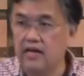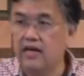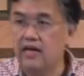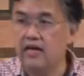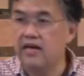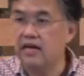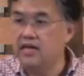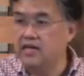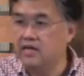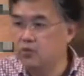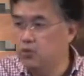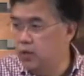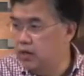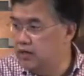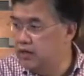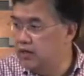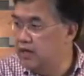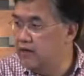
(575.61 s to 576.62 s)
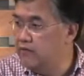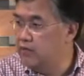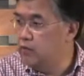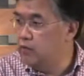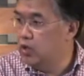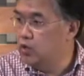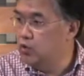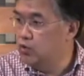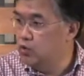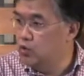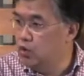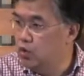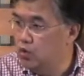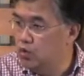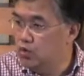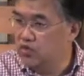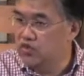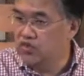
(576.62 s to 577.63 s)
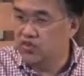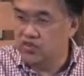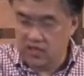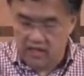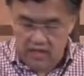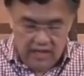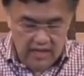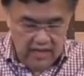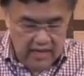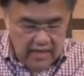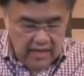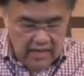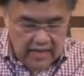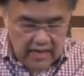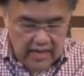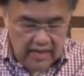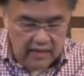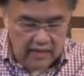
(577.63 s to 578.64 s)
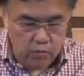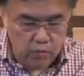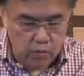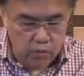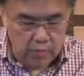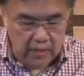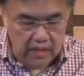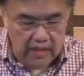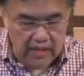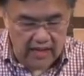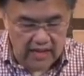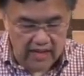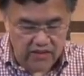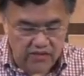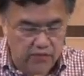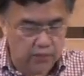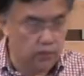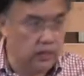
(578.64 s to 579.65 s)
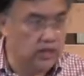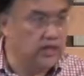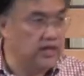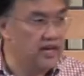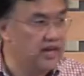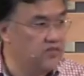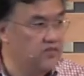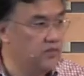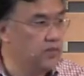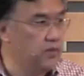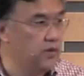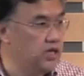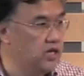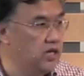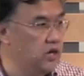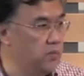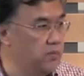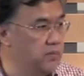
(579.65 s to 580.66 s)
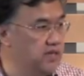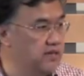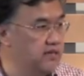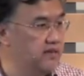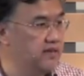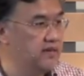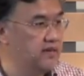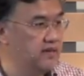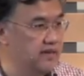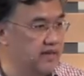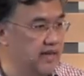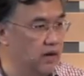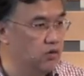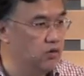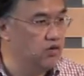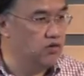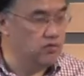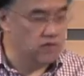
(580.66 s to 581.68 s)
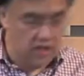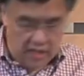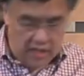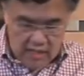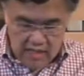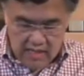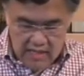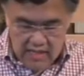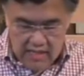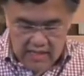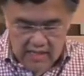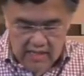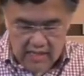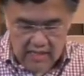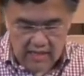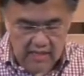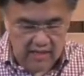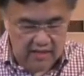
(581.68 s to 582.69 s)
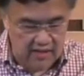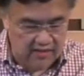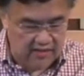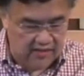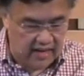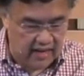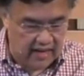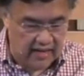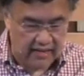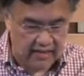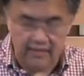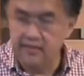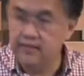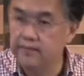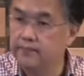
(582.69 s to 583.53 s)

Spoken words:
everyone who looks at a woman lustfully has already committed adultery in his heart.